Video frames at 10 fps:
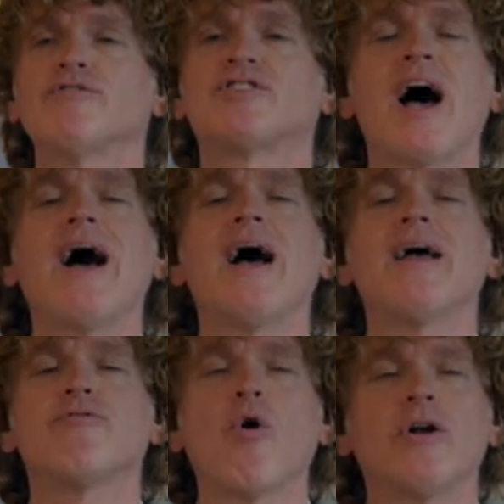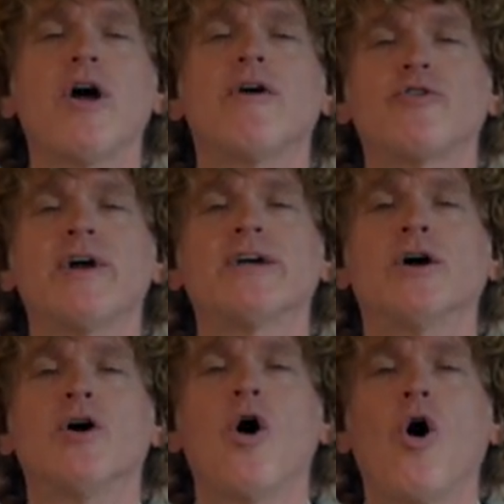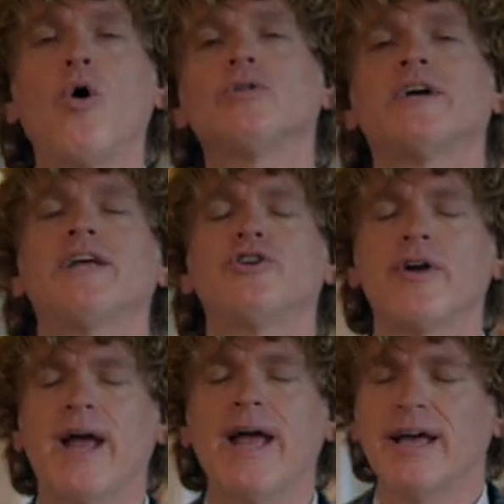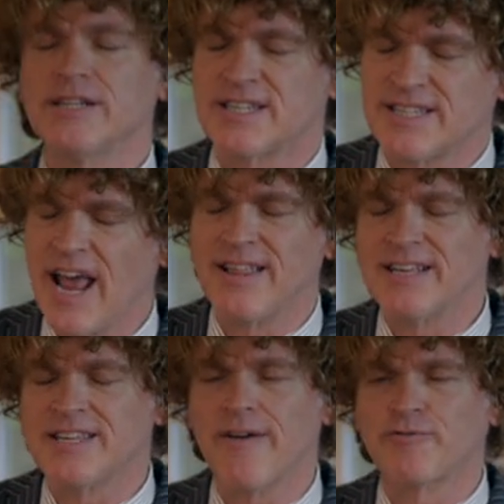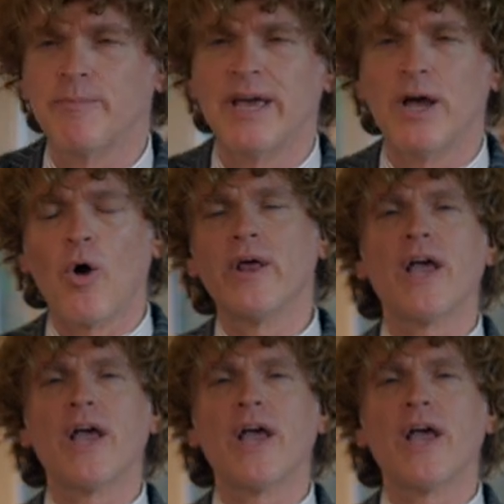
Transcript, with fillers: a tithe or an offering hold it in your hands say this after me Holy